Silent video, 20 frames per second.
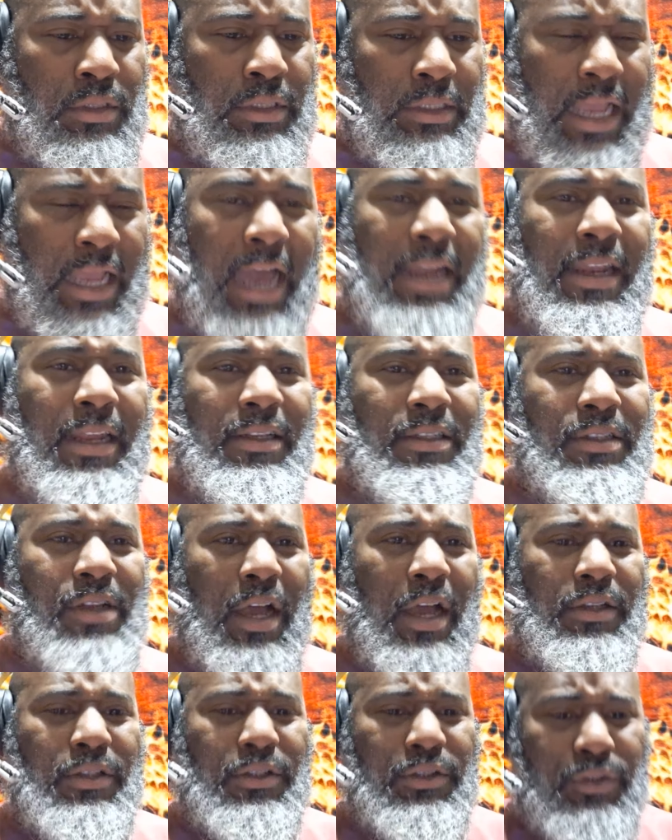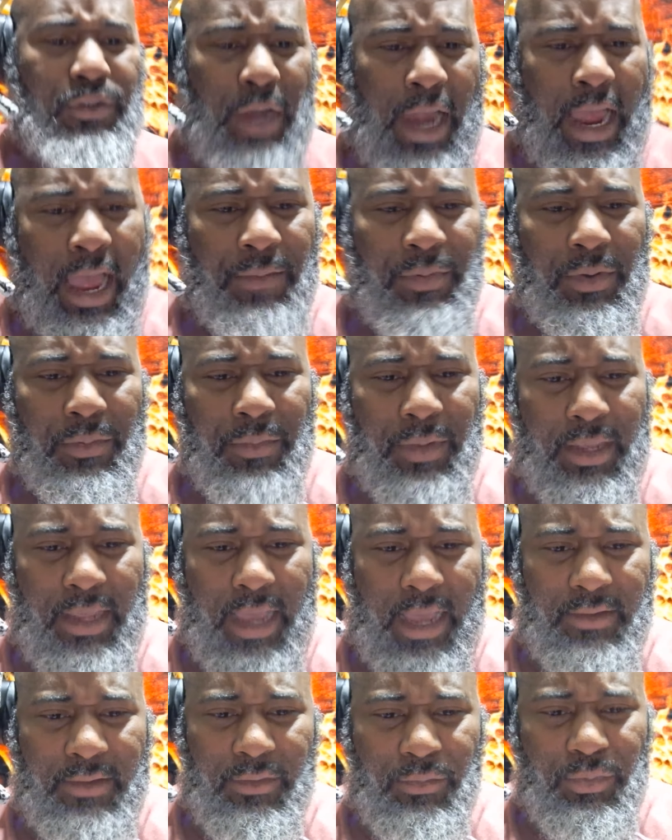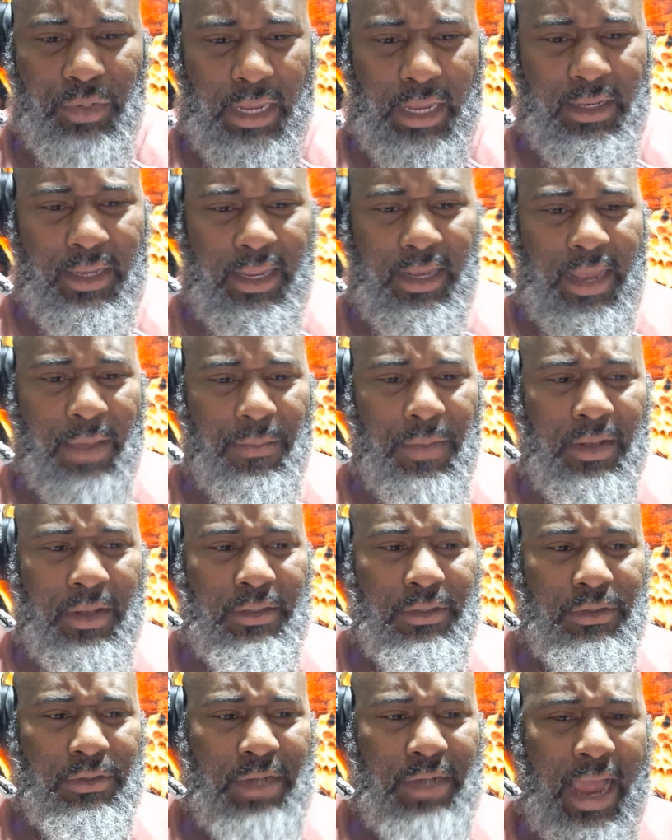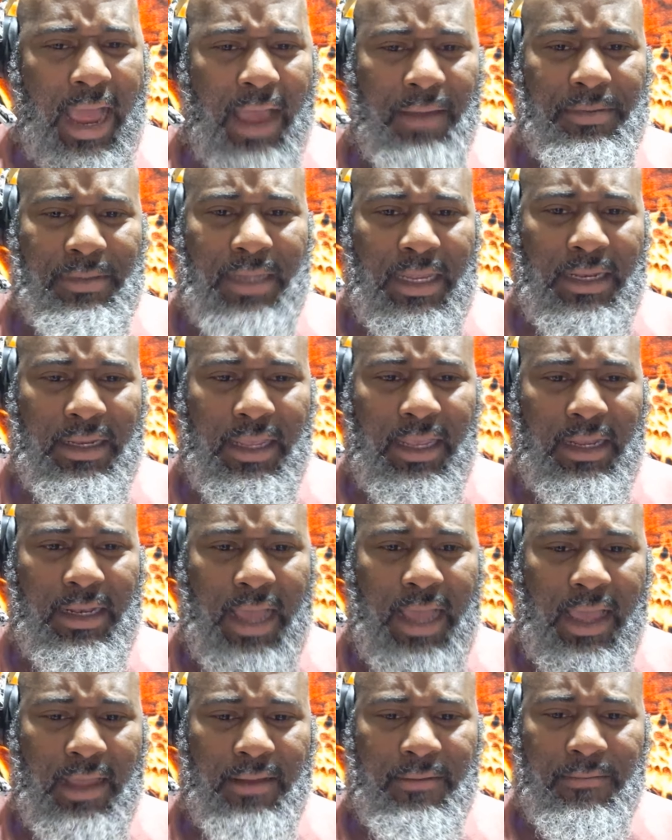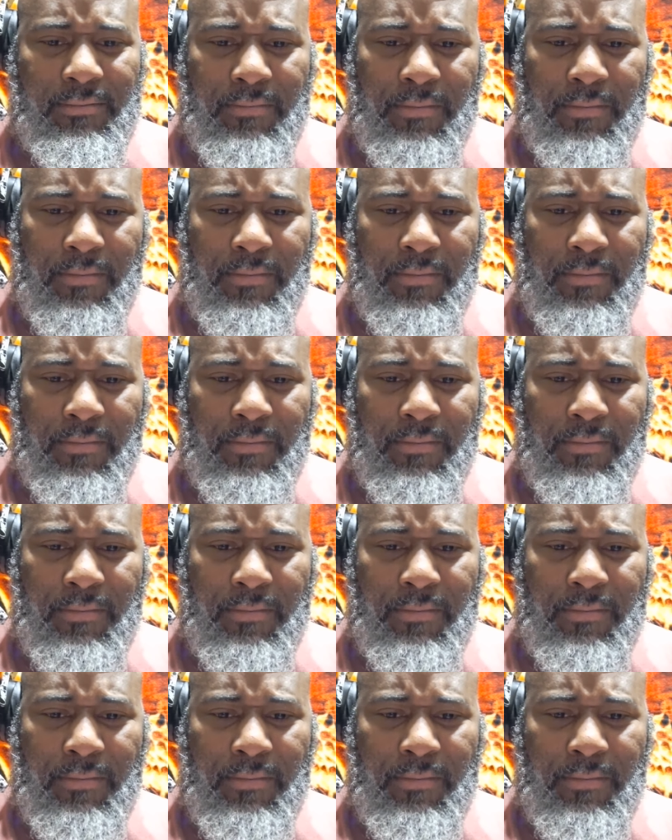Y'all need to start subscribing, man. I, I need that many subscribers. I need that.